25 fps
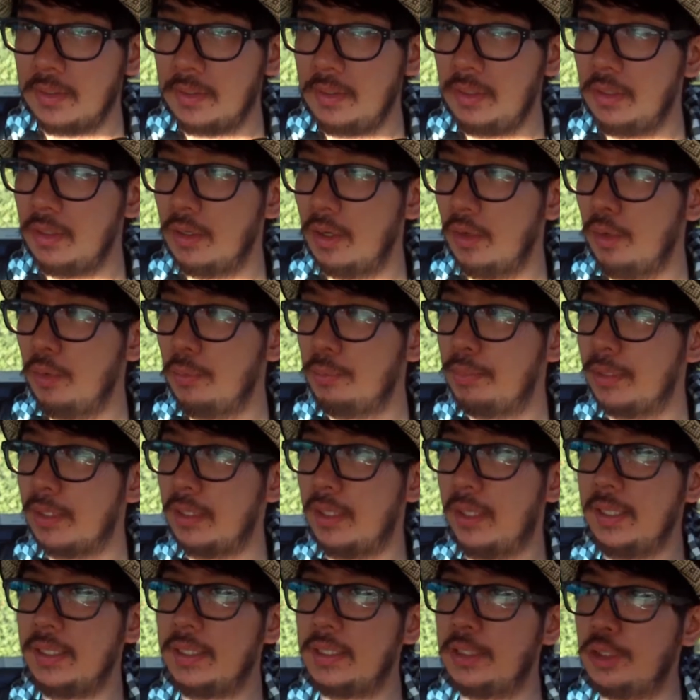you know, but
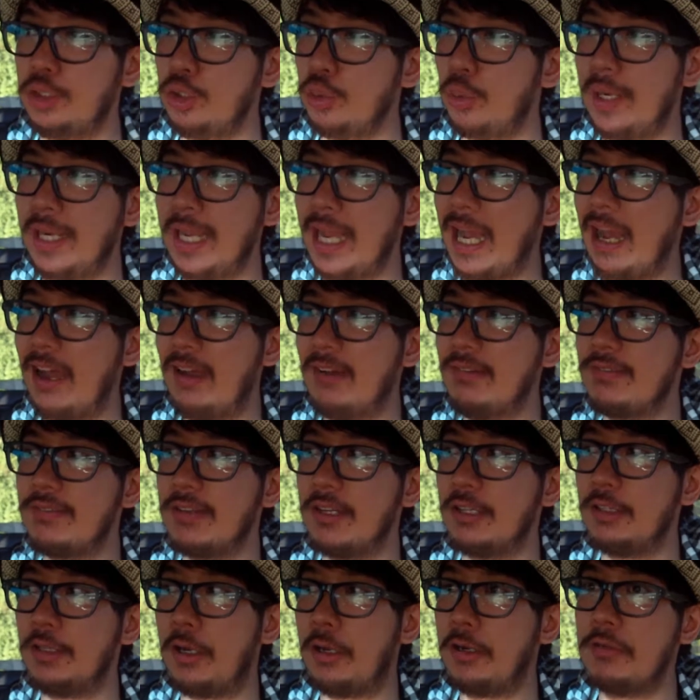like, do I have
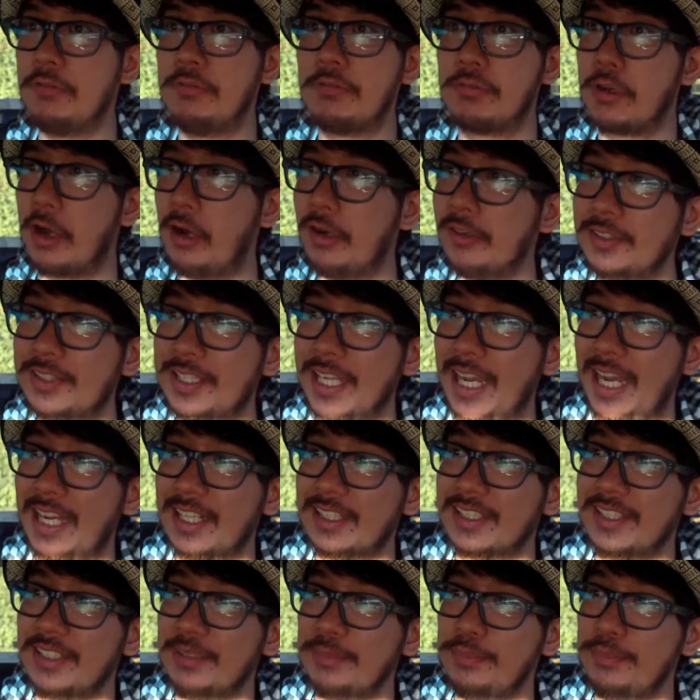a lot of
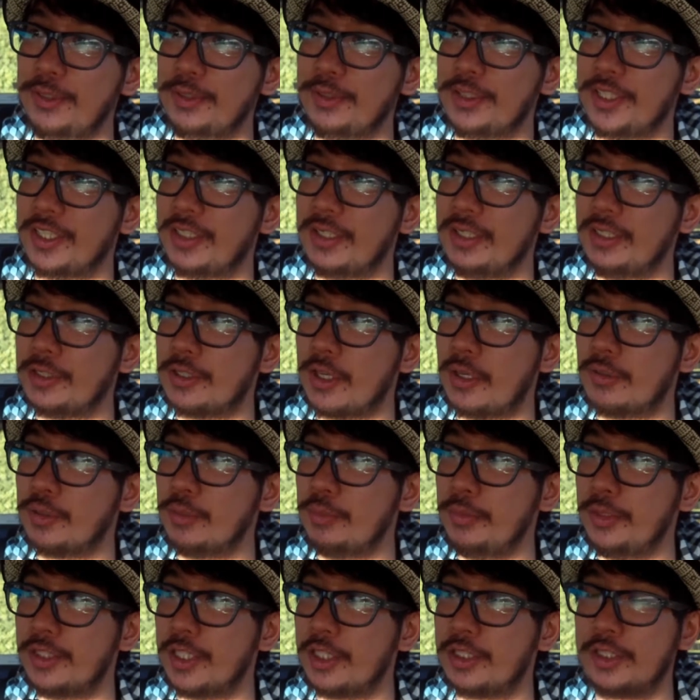contacts in music in terms of
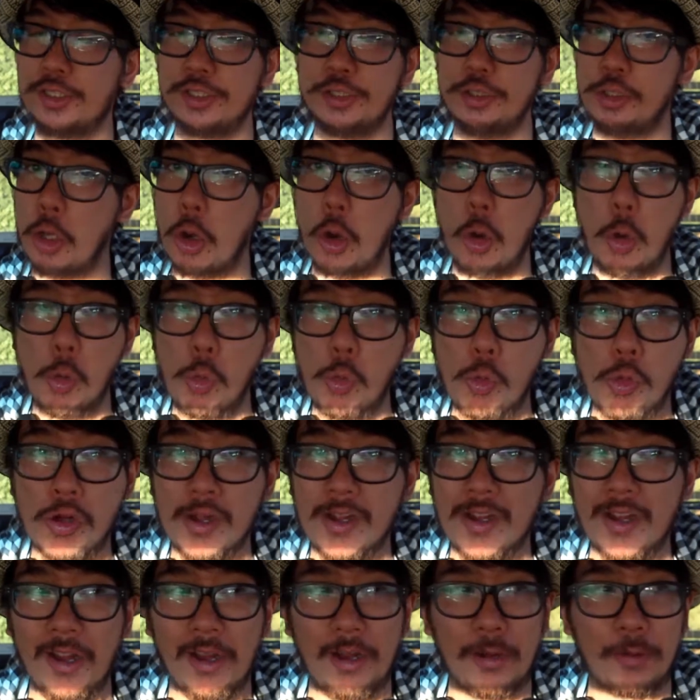musicians? No,
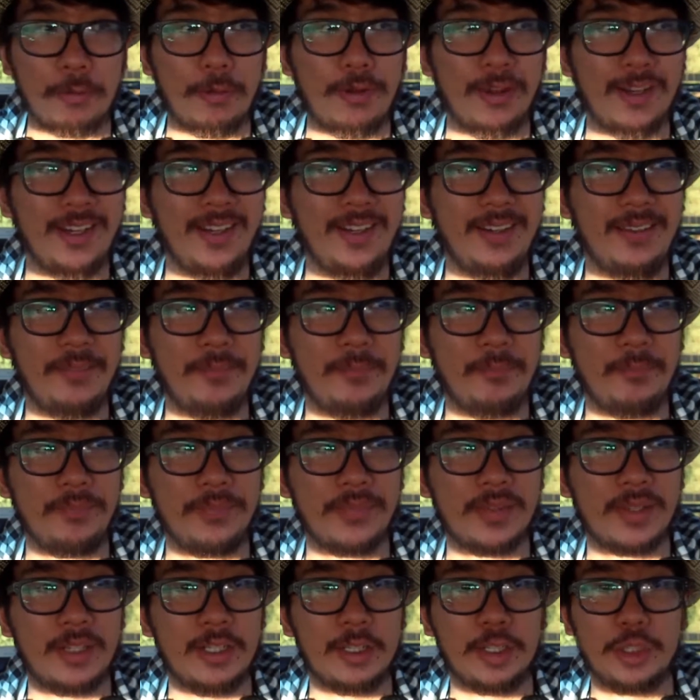right?
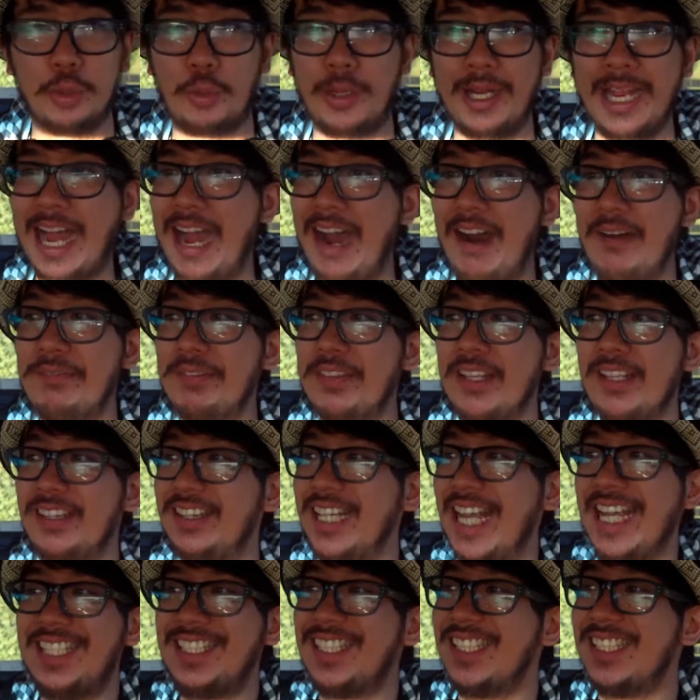Do I have the
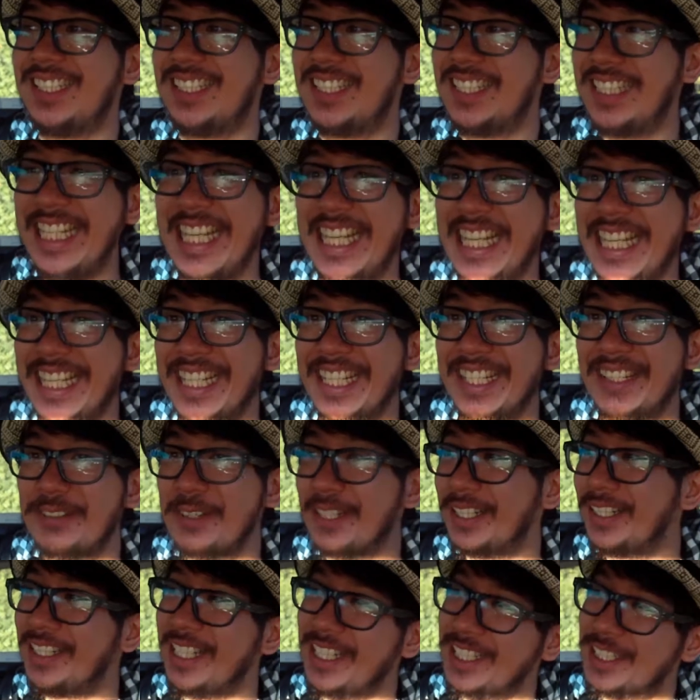latest gear
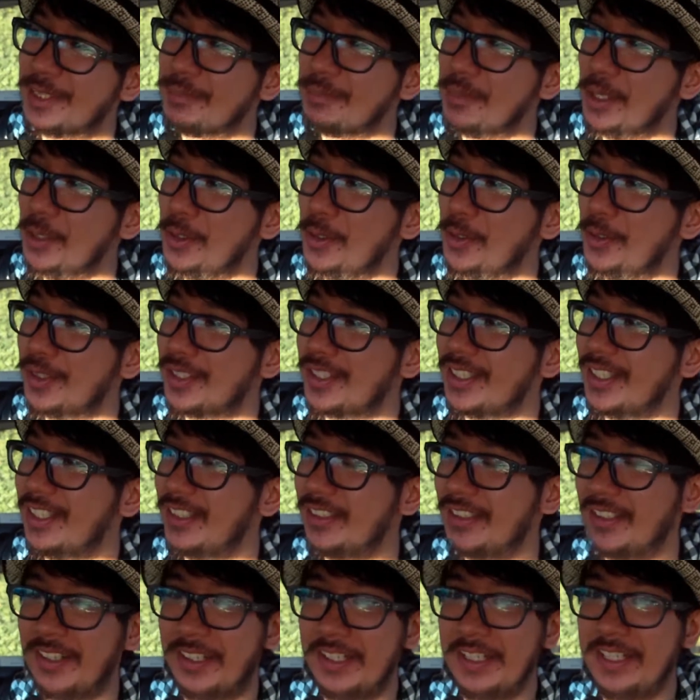and gizmos
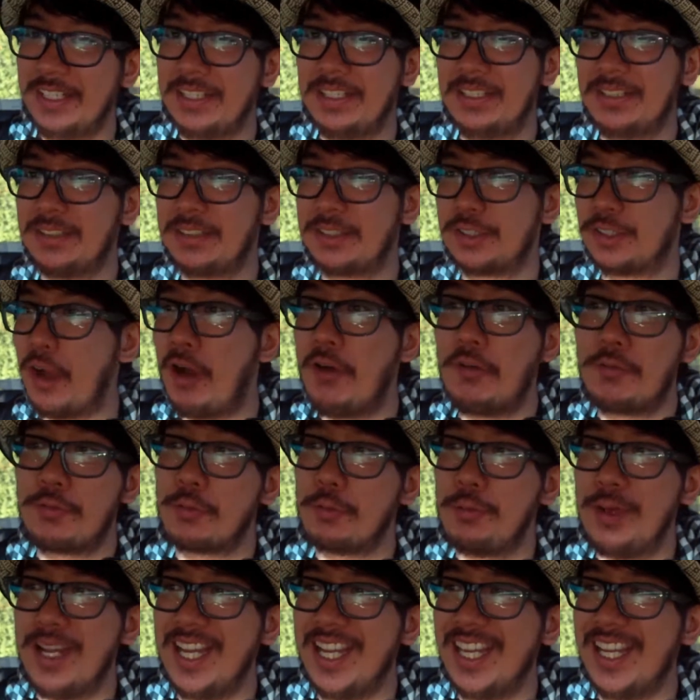and like
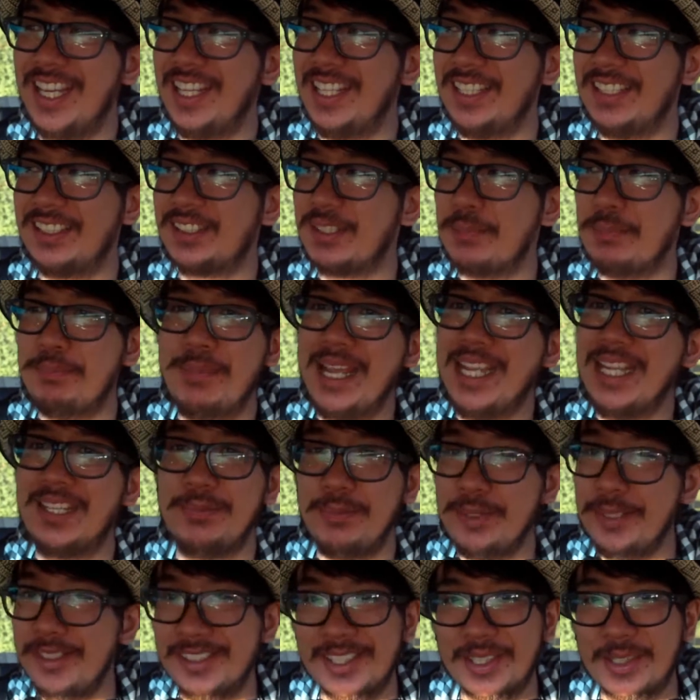software to make
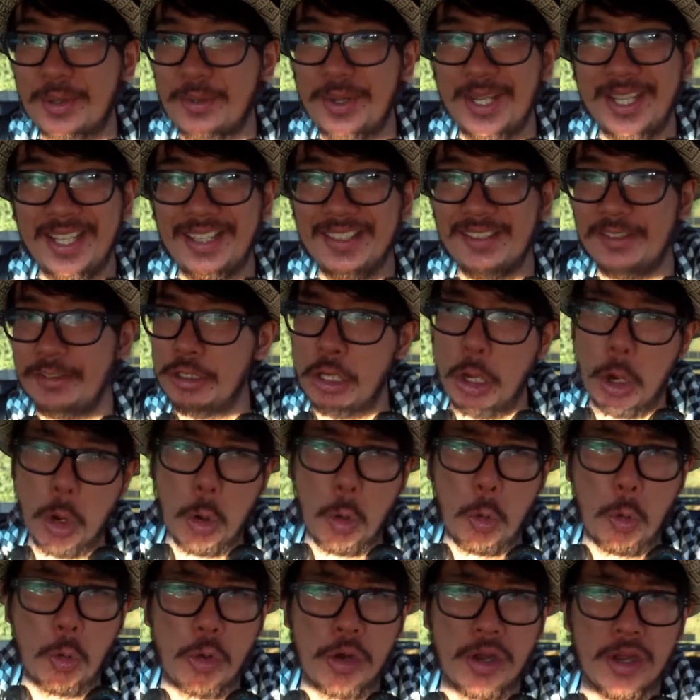music with?
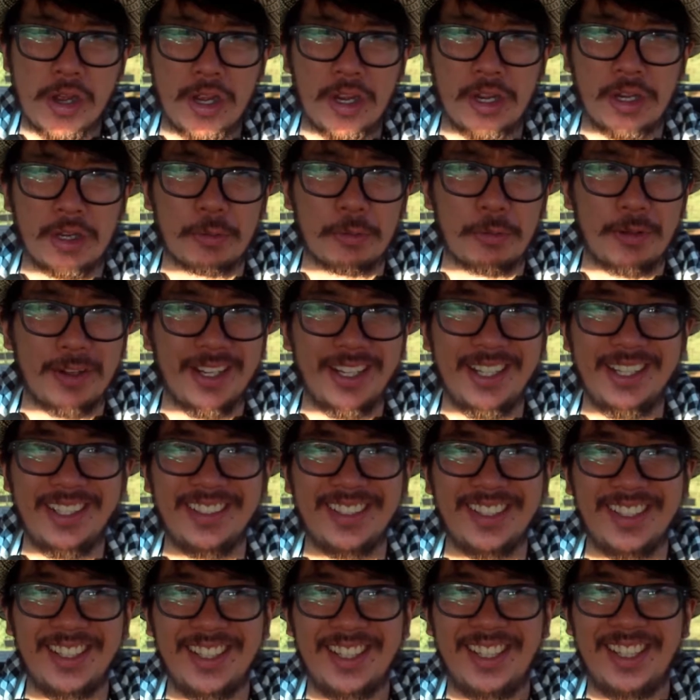No, right?
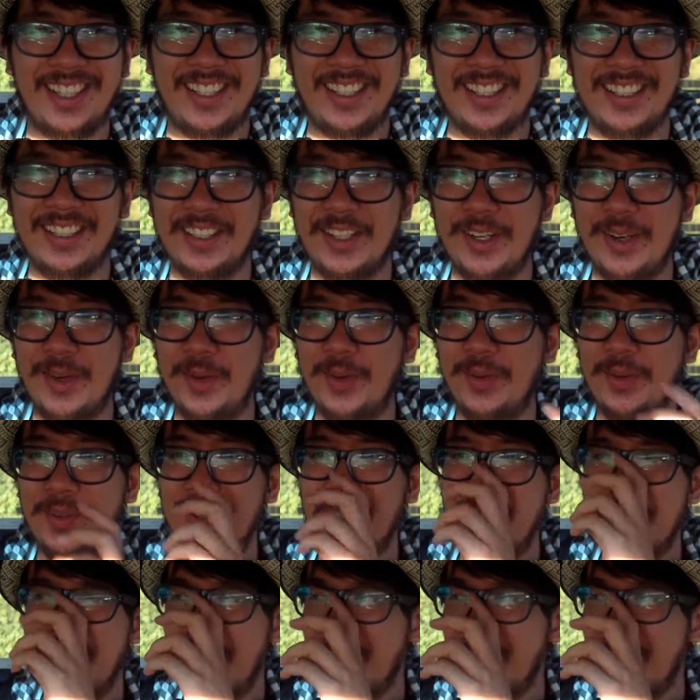You know,